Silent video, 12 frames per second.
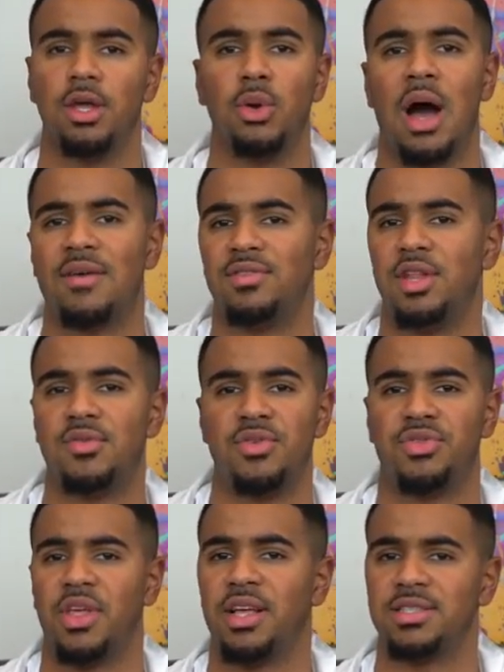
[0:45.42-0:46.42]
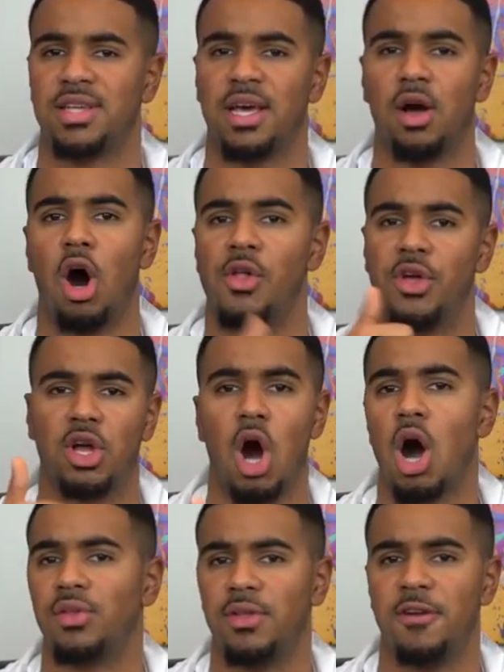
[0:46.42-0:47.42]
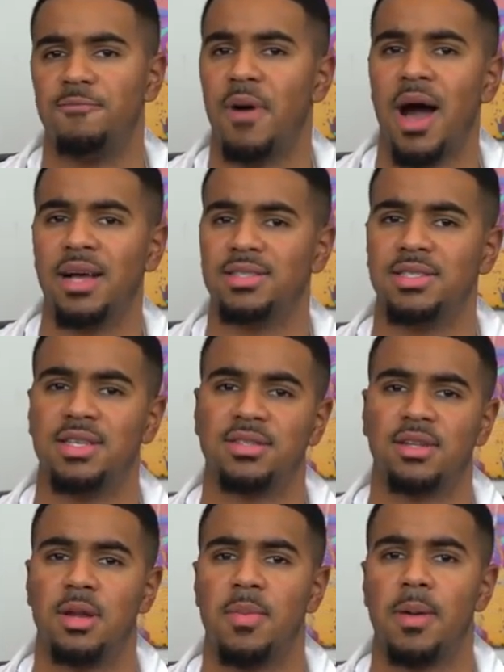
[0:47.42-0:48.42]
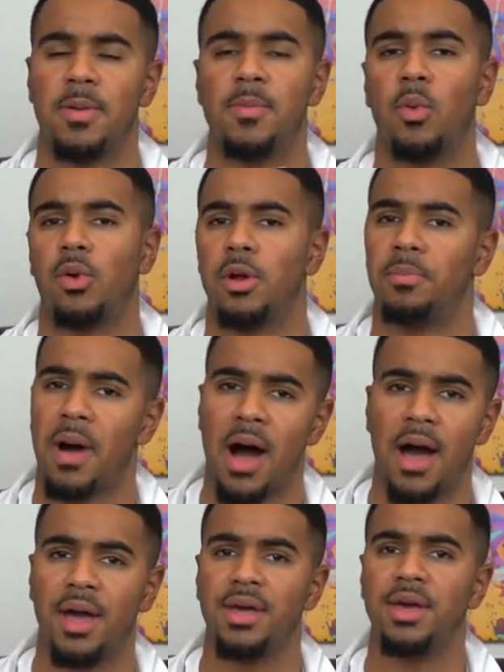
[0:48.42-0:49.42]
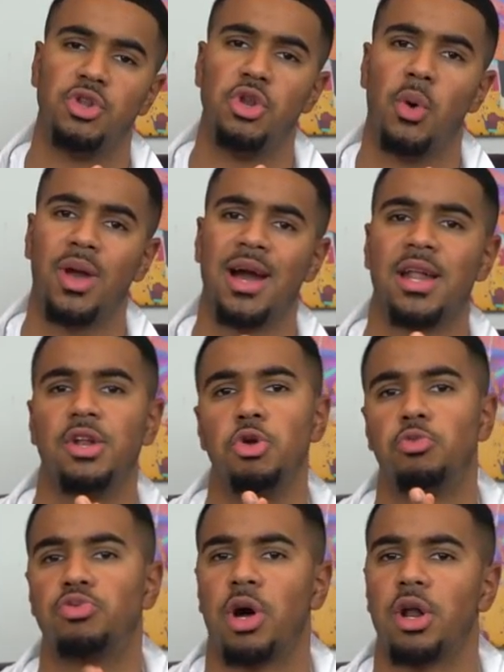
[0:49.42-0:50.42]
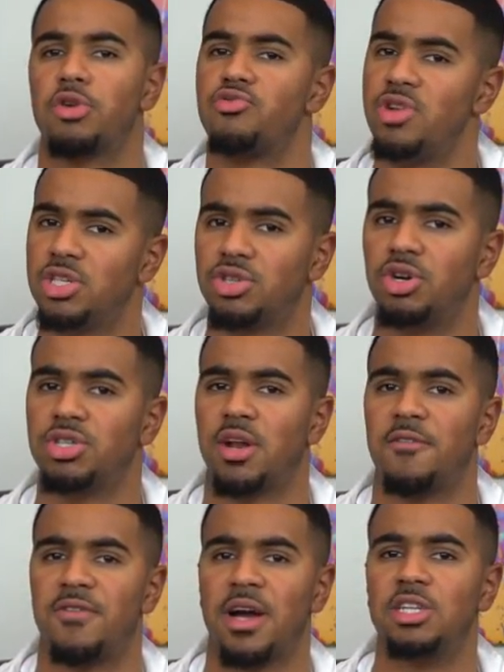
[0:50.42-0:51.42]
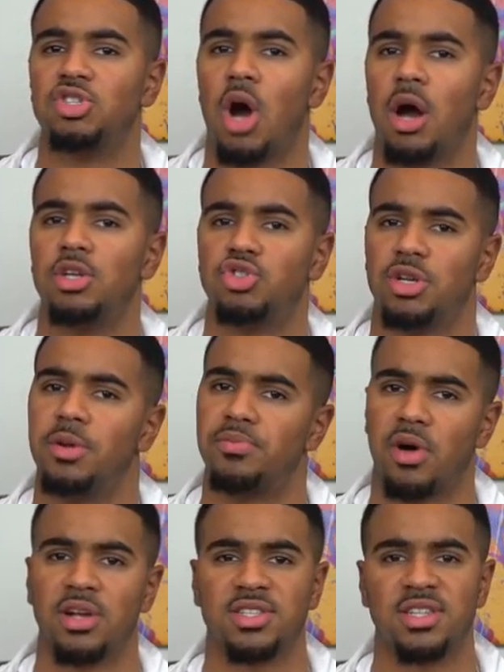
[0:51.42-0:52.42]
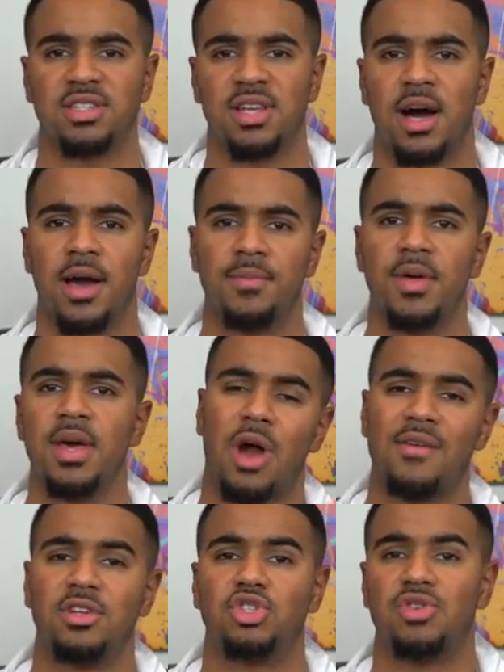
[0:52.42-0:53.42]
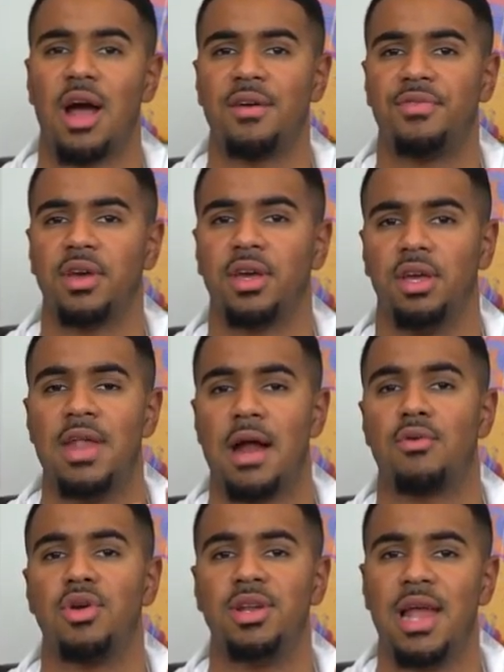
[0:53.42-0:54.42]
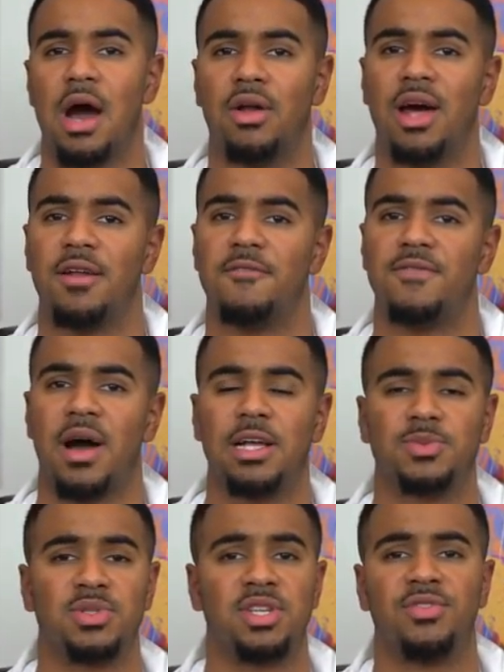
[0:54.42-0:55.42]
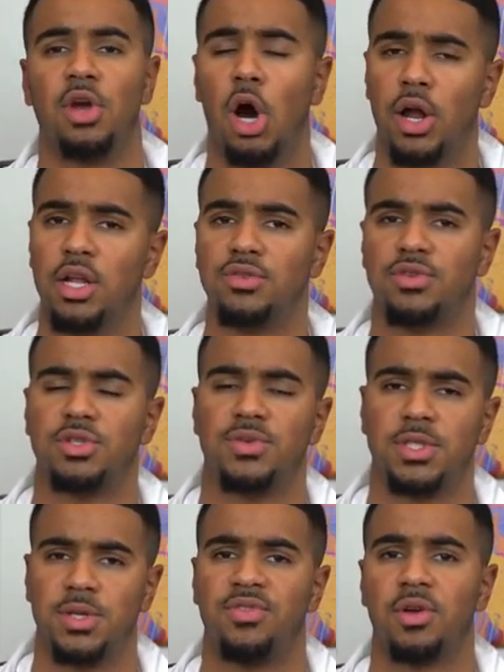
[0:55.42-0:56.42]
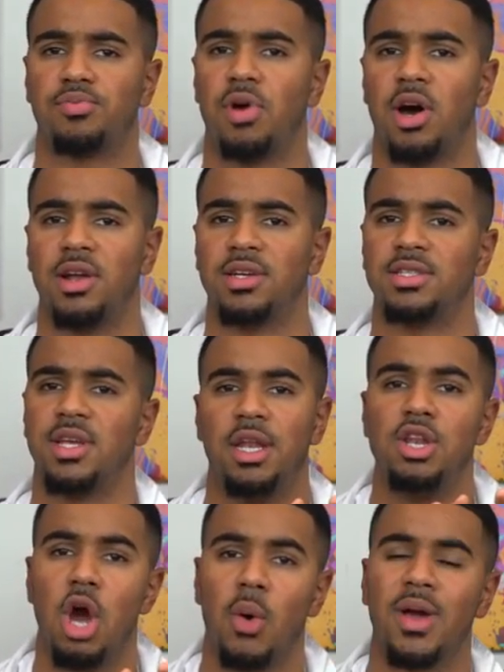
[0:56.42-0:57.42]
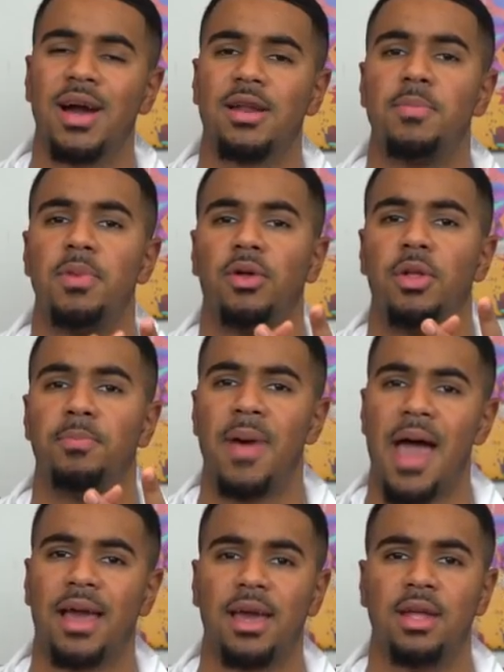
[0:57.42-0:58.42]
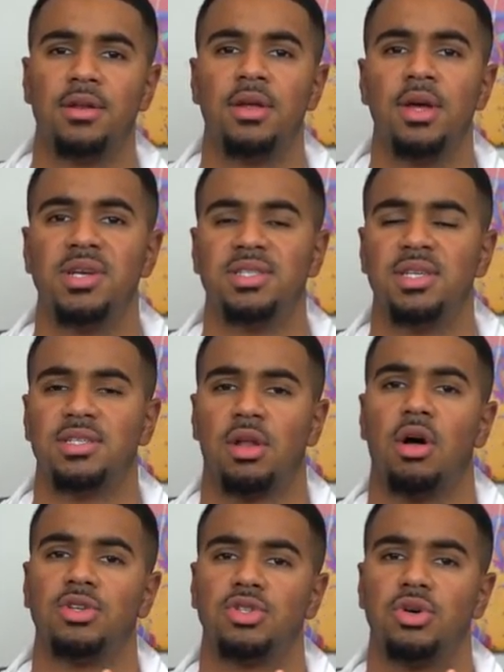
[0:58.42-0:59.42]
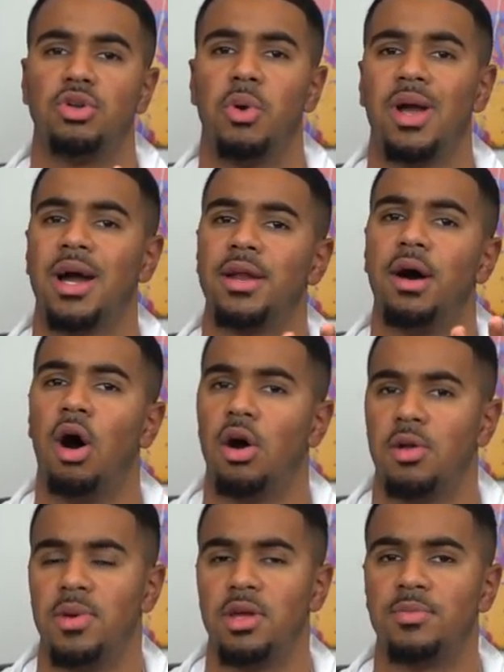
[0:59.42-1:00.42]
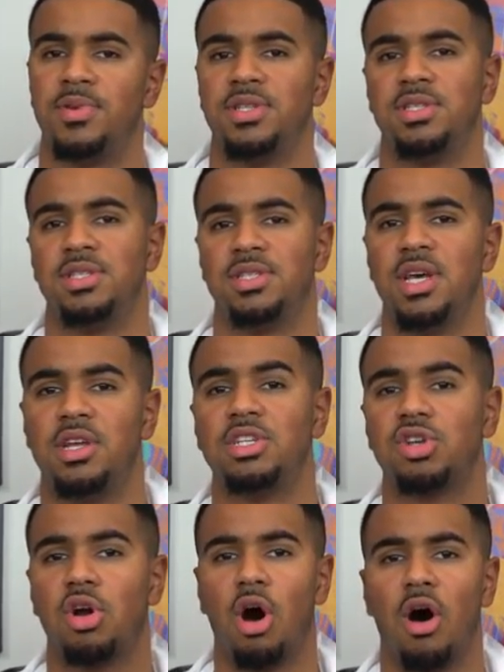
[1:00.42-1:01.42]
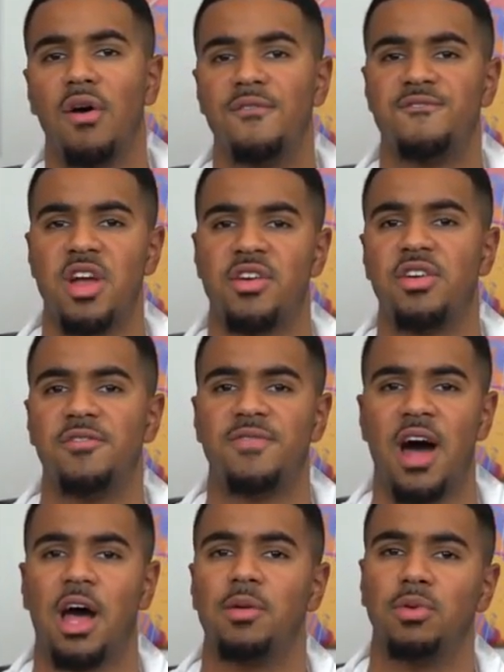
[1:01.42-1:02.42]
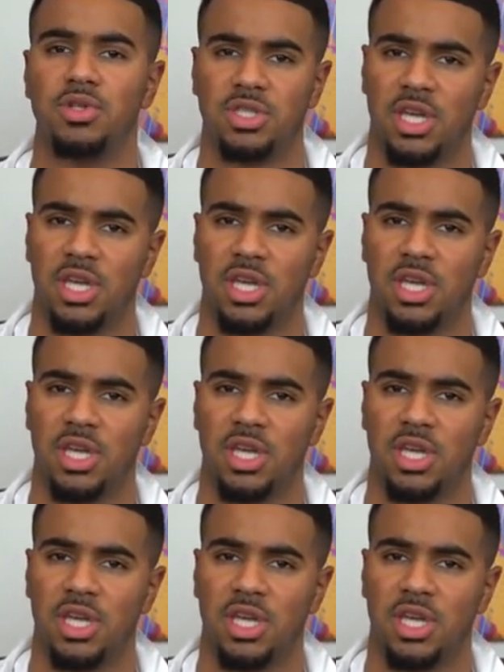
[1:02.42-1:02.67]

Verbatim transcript: you know, having different things like all the cognitive biases that's gonna make people wanna buy, knowing how to do product research, how to find hot and trending products at the time, driving traffic, narrowing down how to find specific audience for specific products, and knowing how to build a back end business and also knowing how to automate your business. These are all very valuable